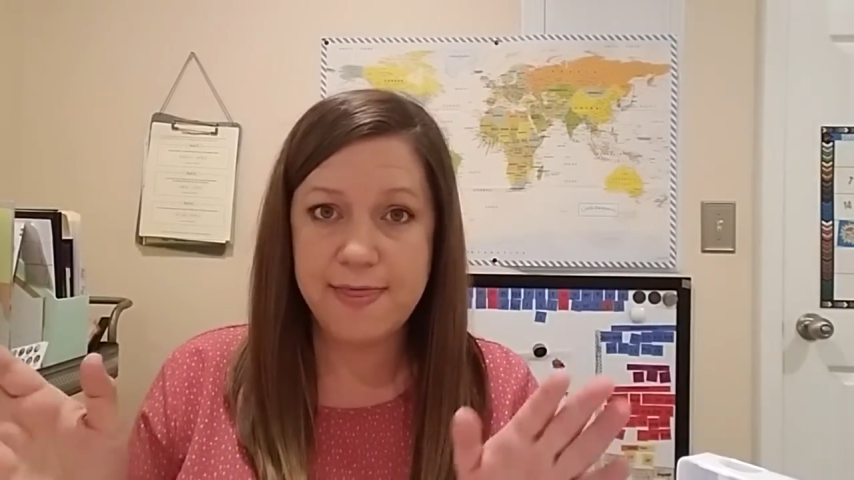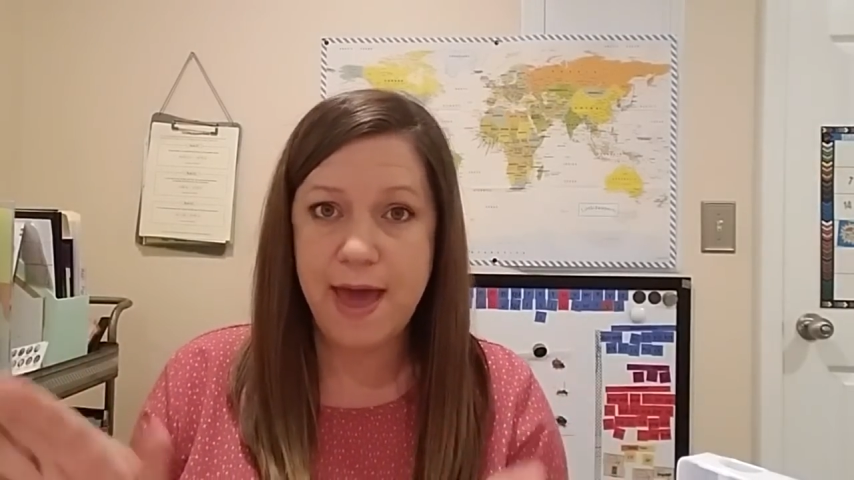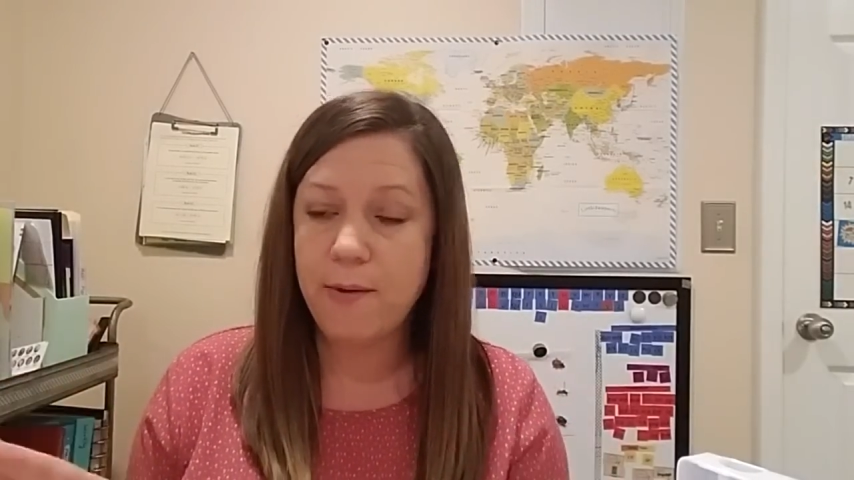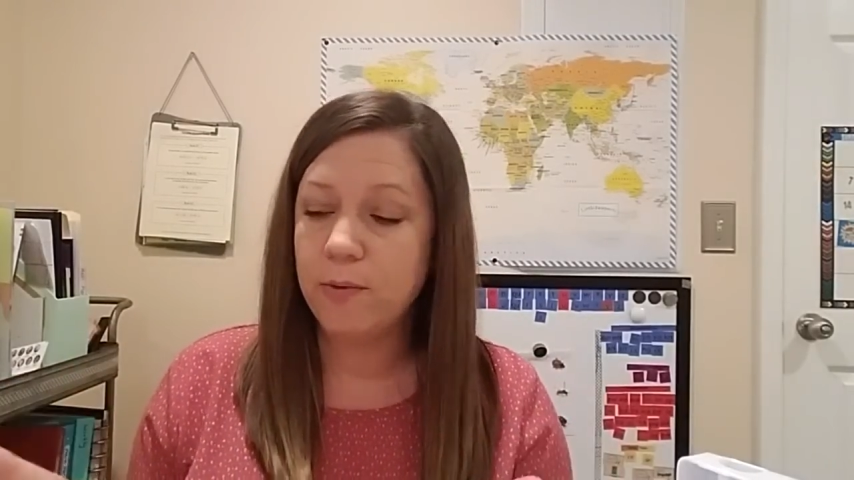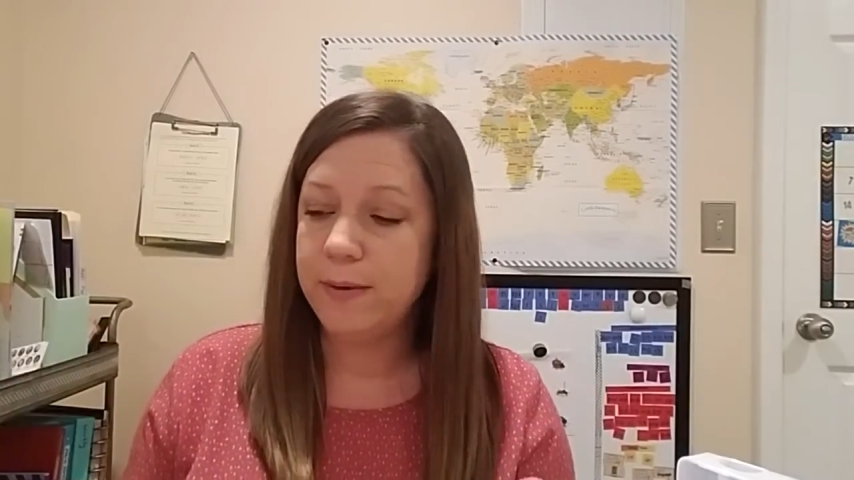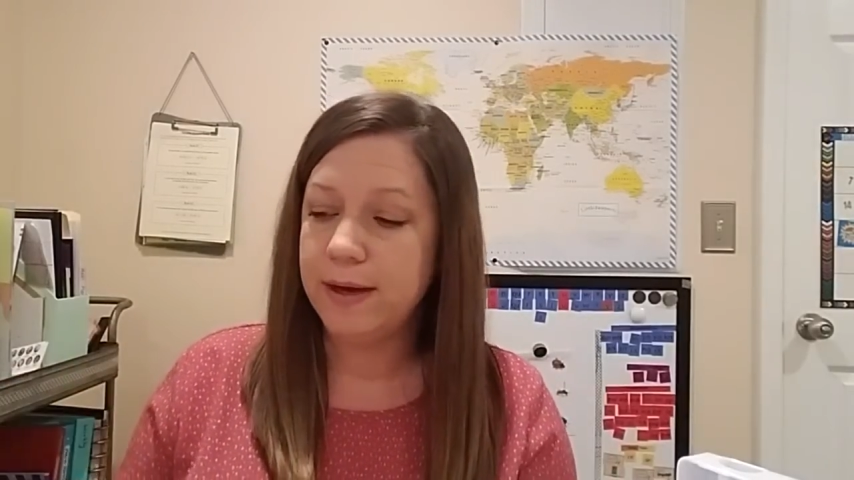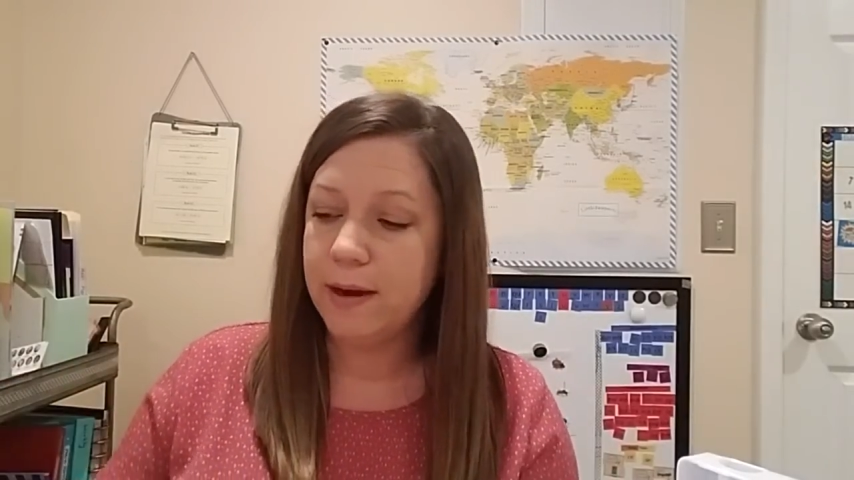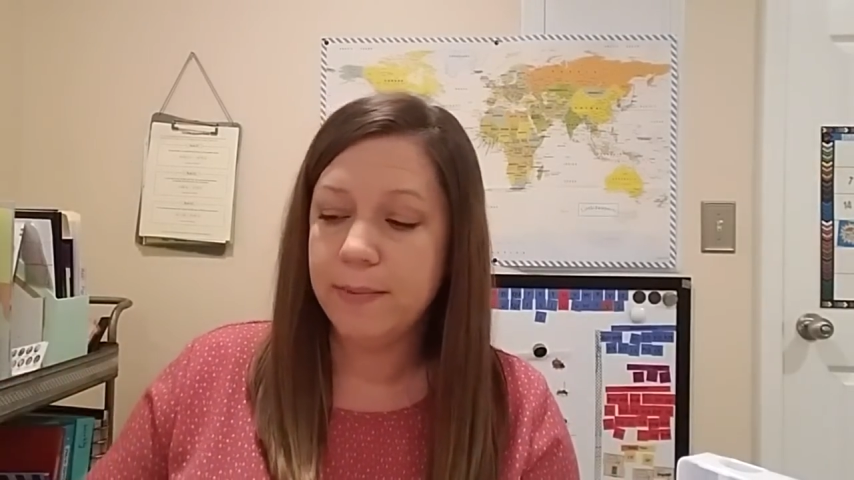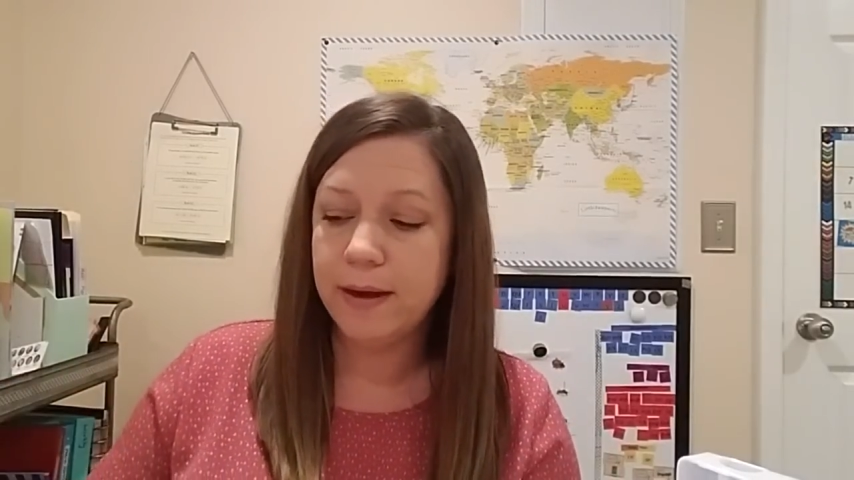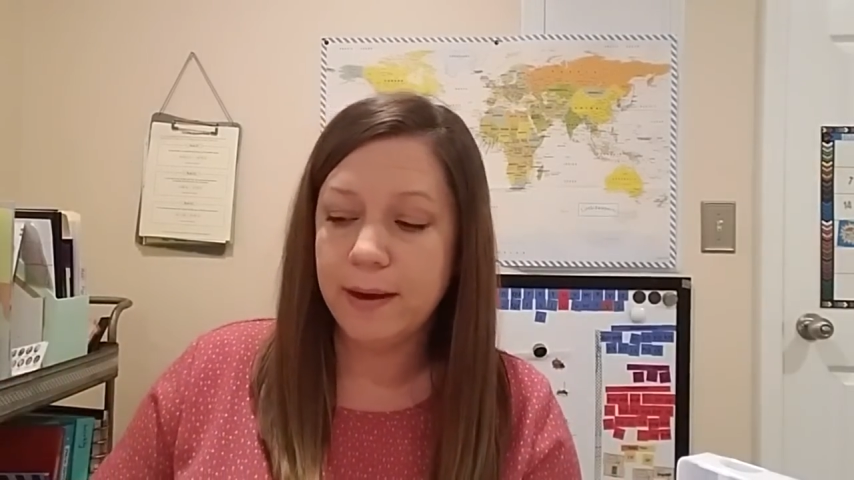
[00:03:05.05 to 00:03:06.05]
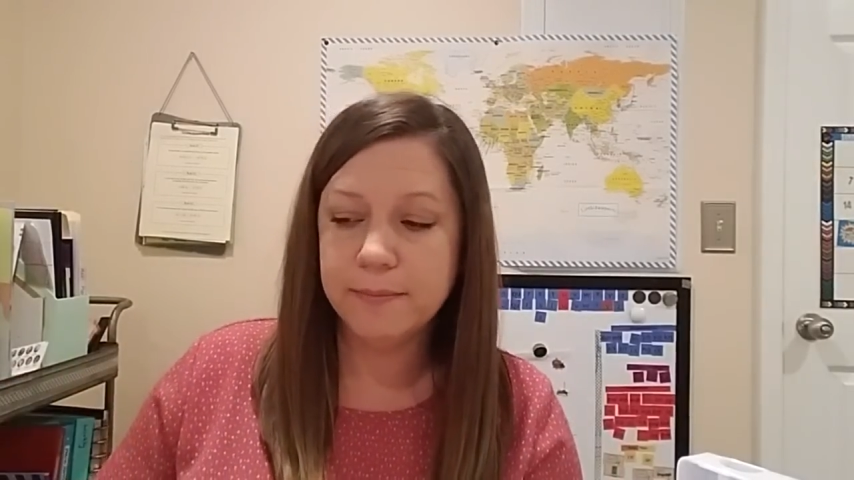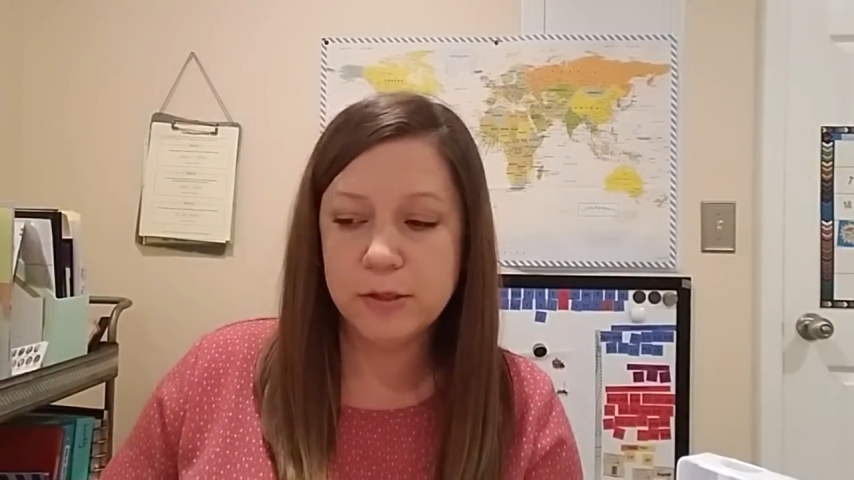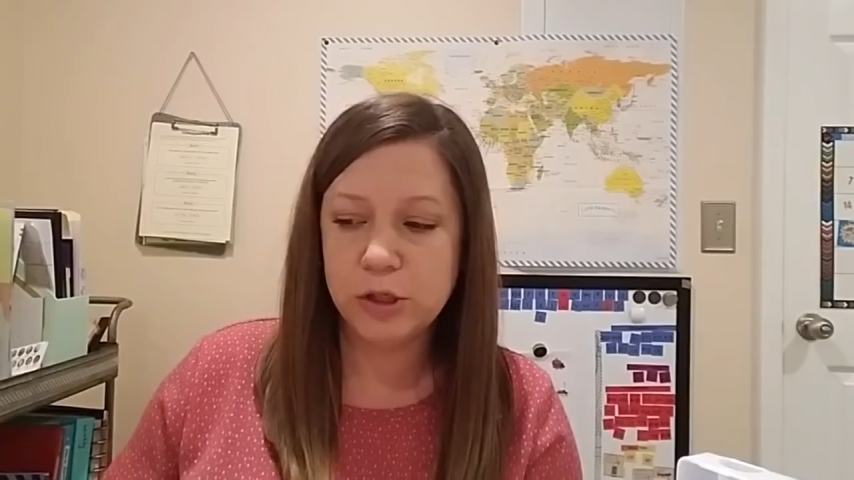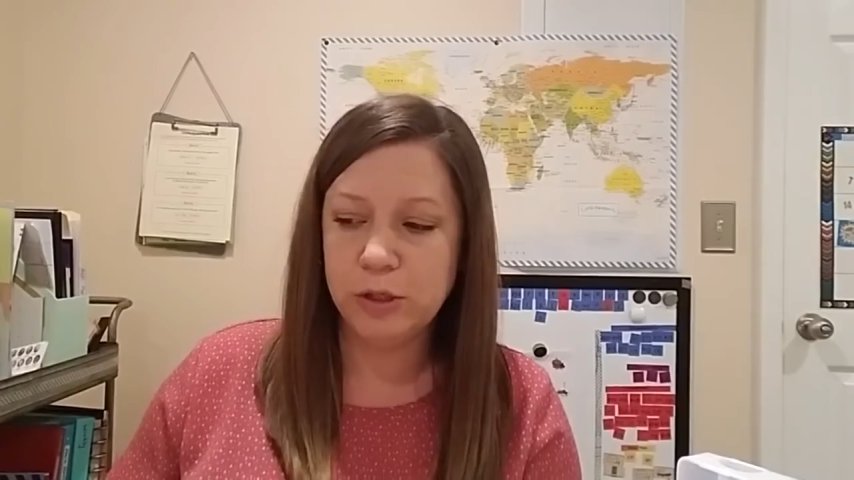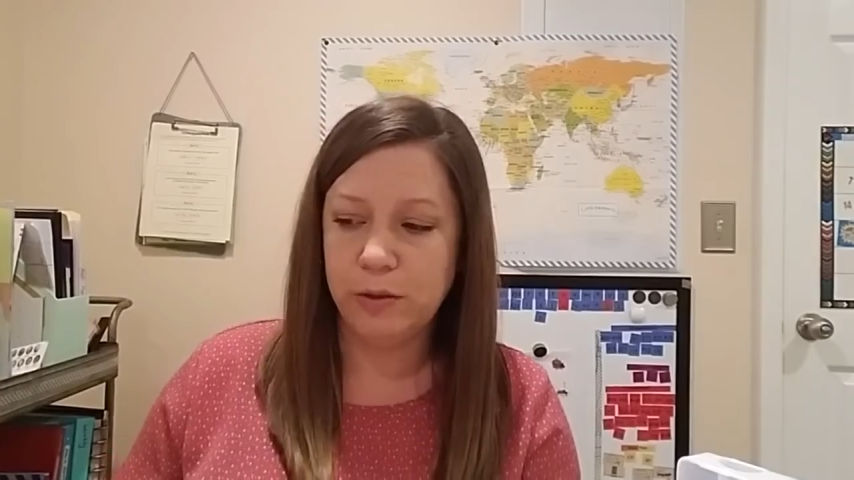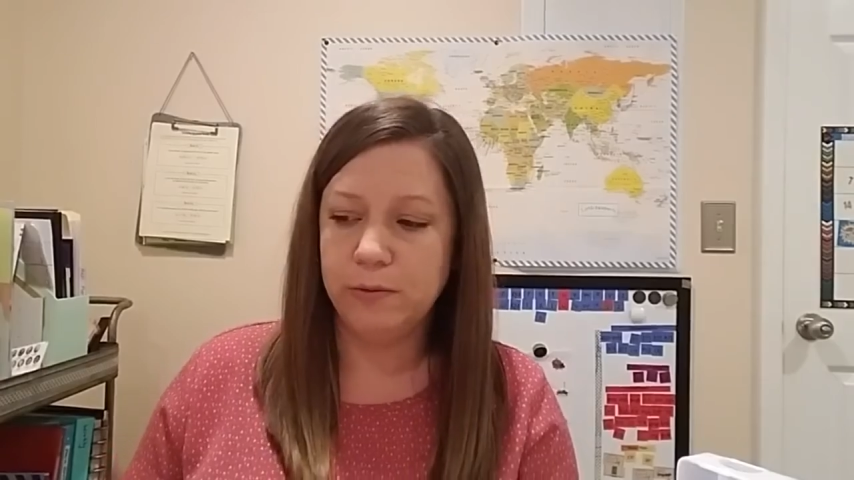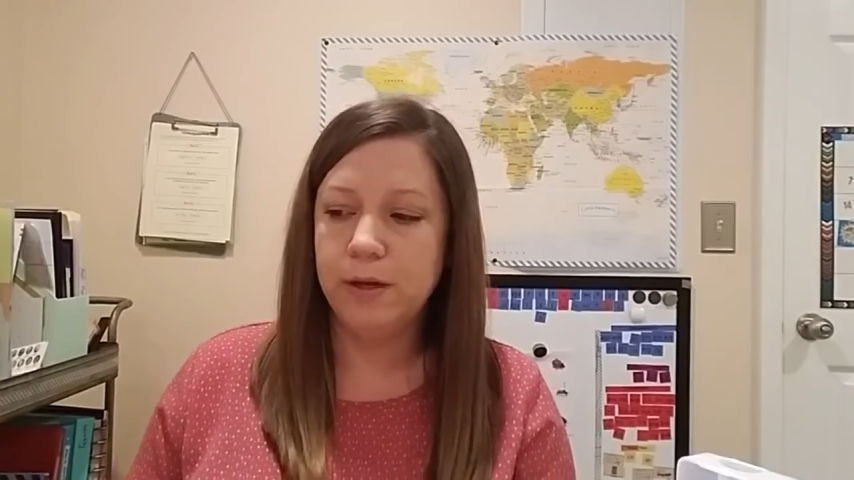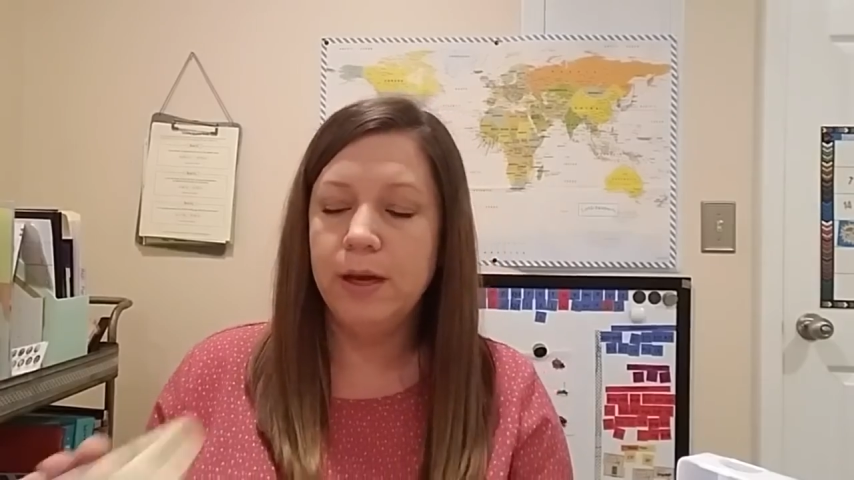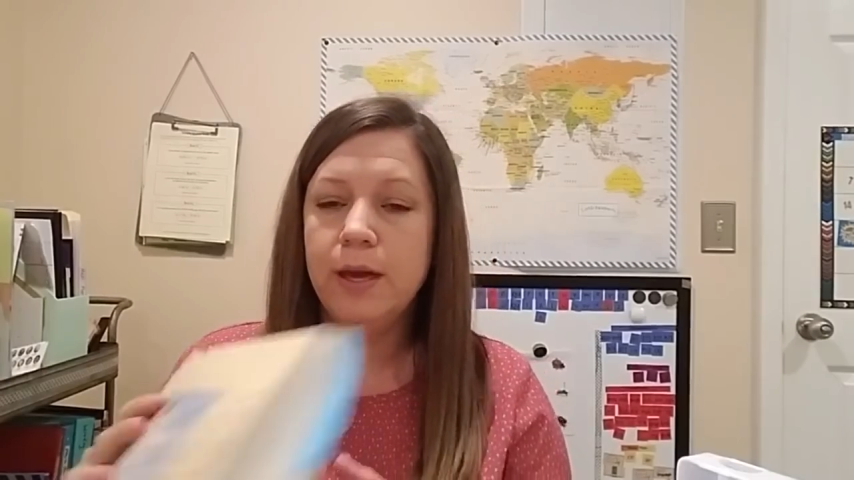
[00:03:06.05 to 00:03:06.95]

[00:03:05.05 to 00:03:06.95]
that will be coming up soon.